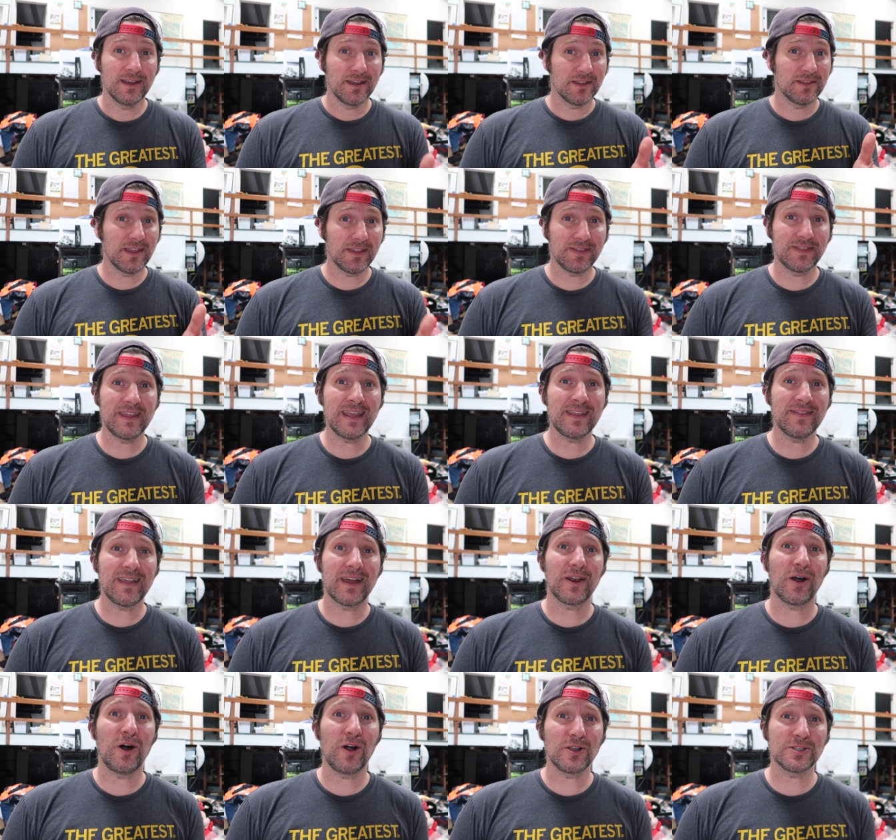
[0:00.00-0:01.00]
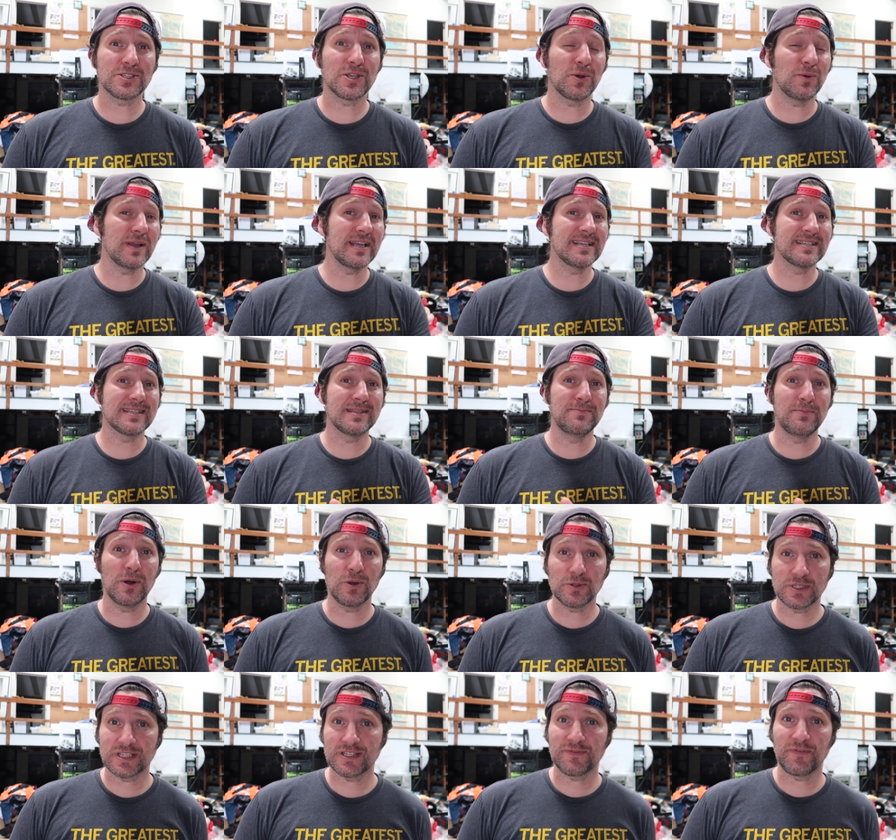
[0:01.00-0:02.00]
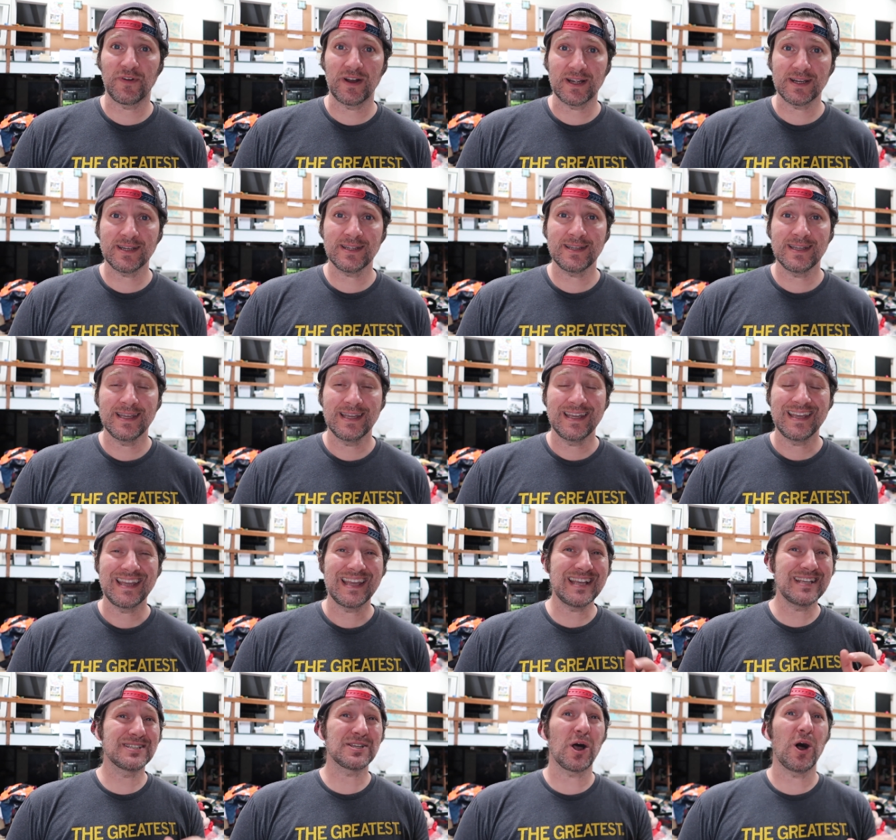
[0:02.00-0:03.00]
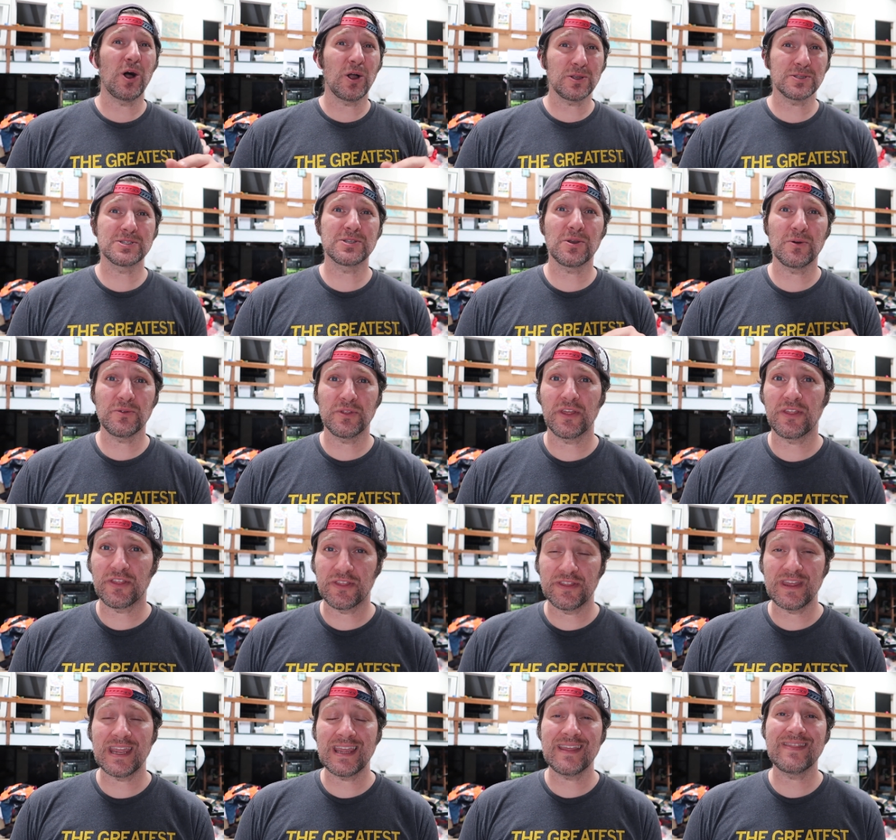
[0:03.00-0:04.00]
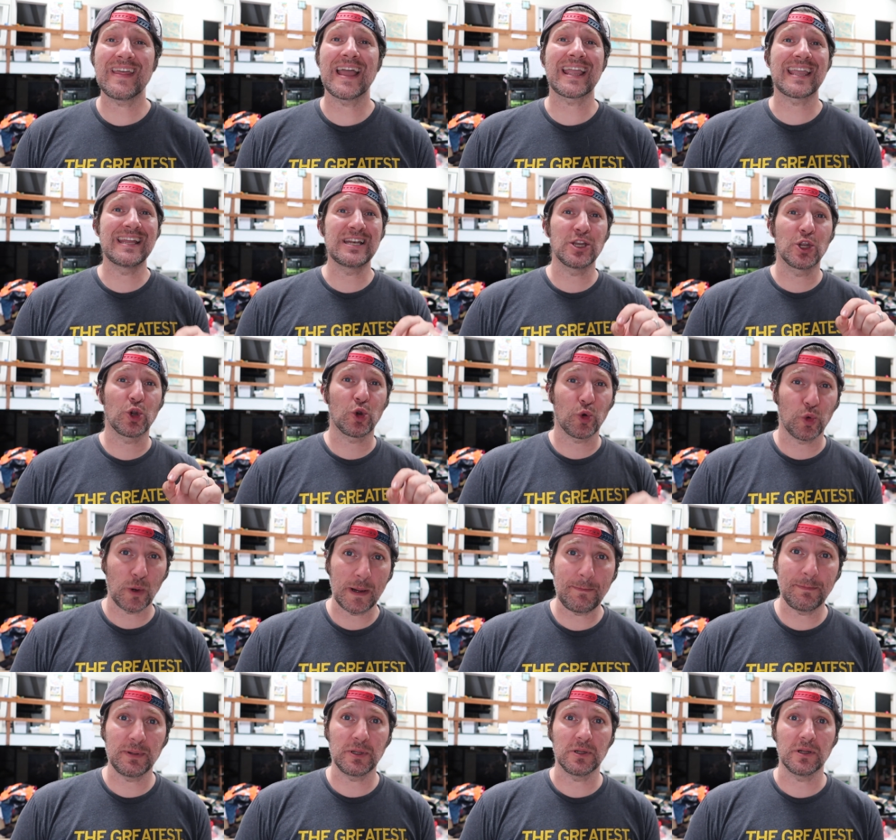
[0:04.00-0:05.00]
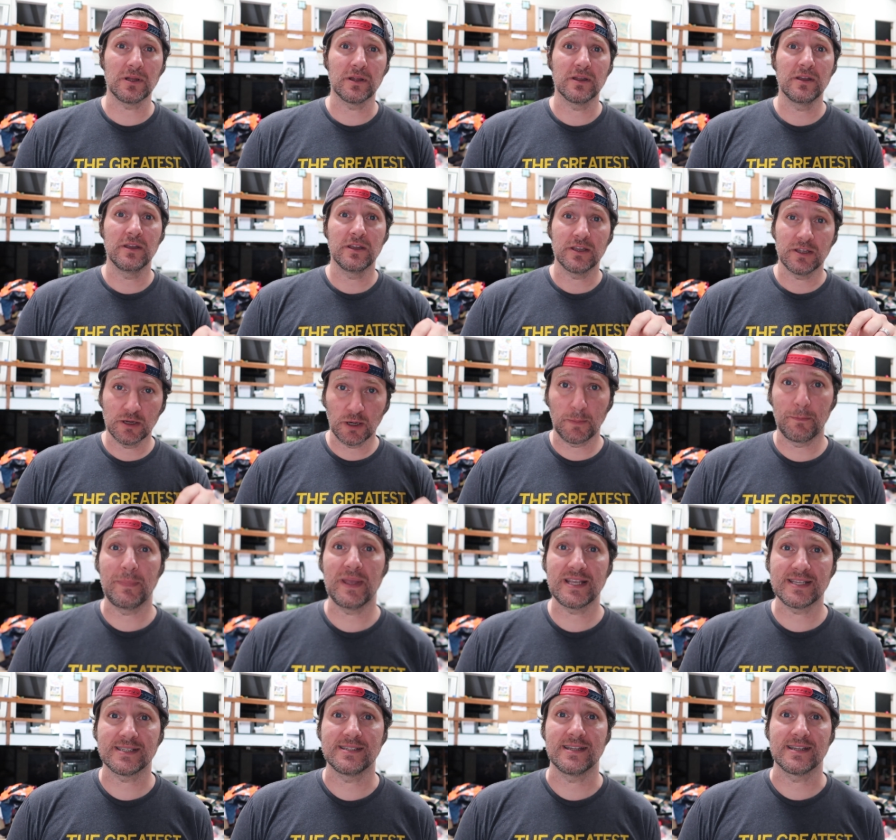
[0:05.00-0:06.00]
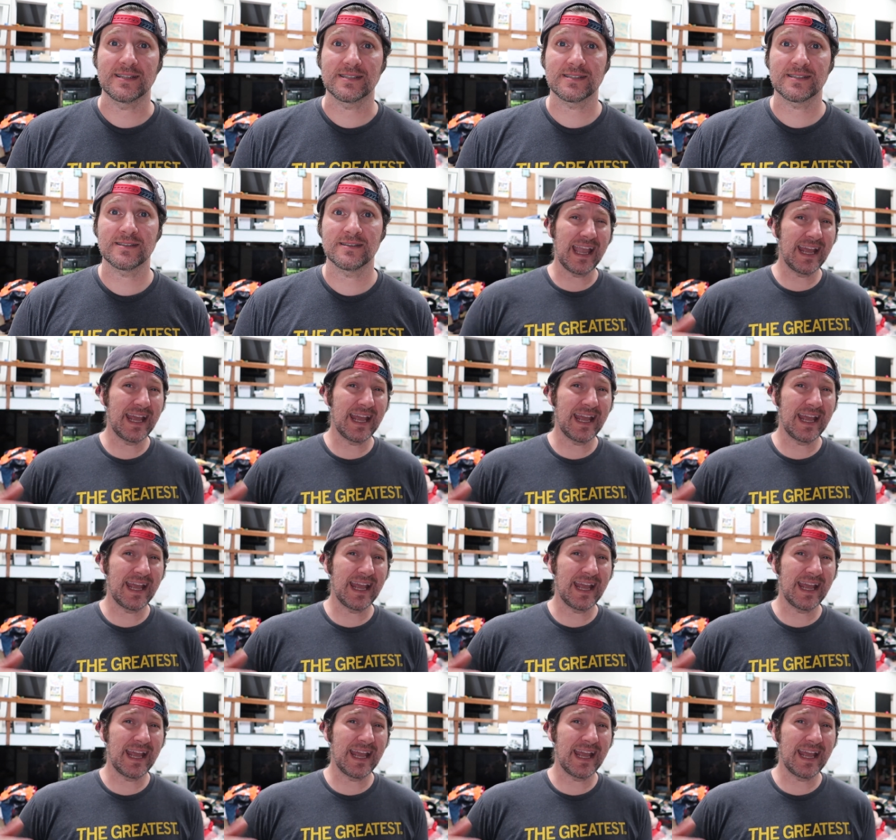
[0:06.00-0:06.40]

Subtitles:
The thing that also is the most fun is also the thing that can cripple your business.